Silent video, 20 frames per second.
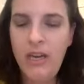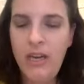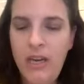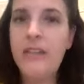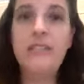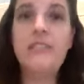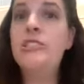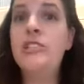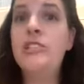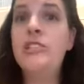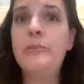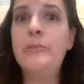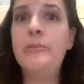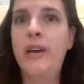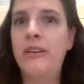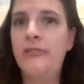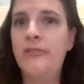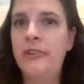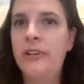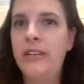
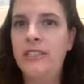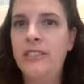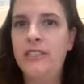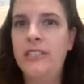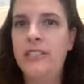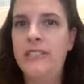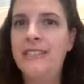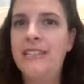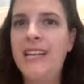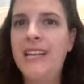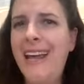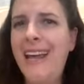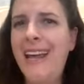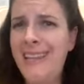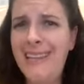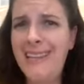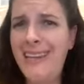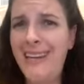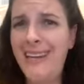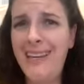Zumba, for instance. And I
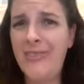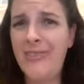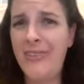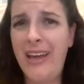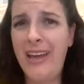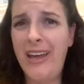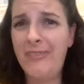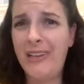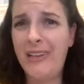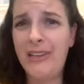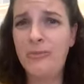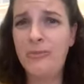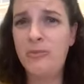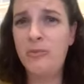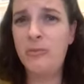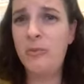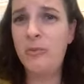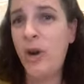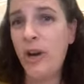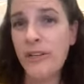think they even have like
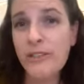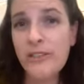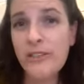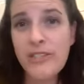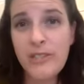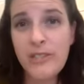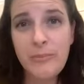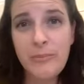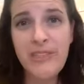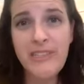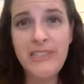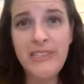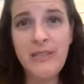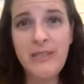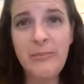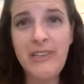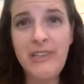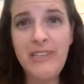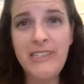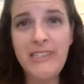water Zumba some
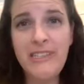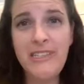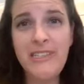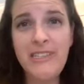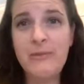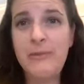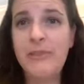places,